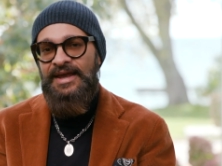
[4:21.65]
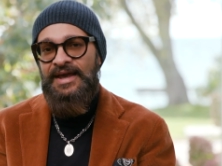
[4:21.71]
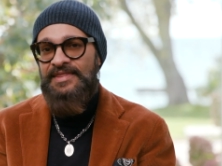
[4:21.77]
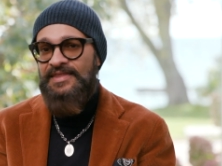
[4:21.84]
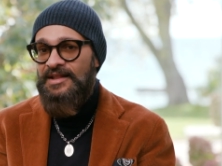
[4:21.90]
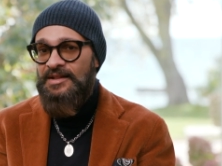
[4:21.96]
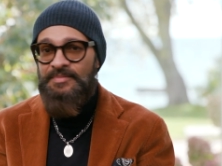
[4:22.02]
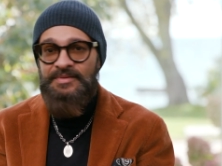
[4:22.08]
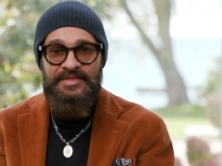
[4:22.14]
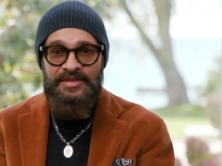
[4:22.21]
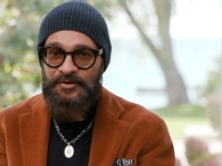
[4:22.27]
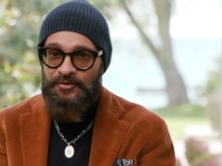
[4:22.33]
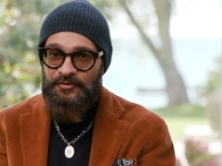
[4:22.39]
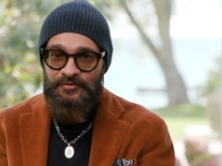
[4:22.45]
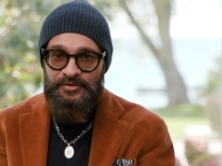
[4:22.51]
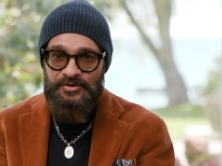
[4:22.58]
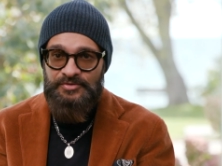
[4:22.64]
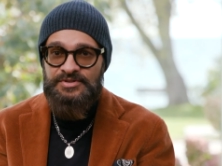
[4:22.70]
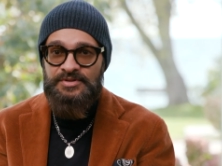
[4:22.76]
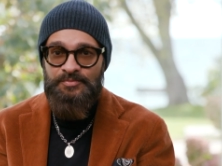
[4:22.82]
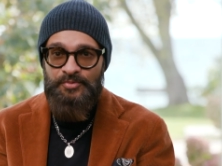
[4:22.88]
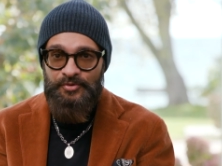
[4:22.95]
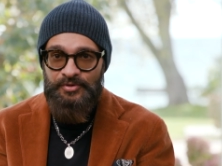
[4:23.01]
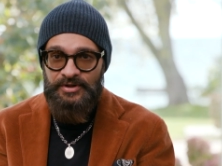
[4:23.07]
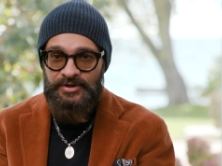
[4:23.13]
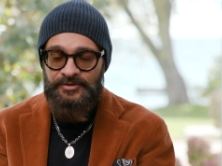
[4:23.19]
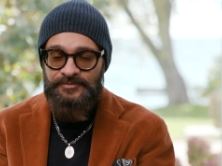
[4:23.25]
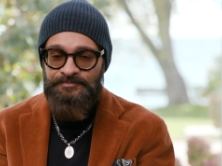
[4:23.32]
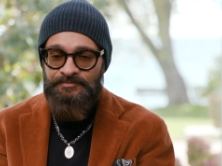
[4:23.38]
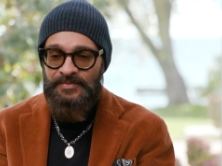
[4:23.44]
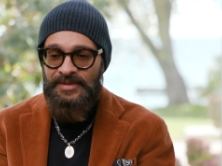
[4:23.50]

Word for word: And they'll be there for you, supporting you.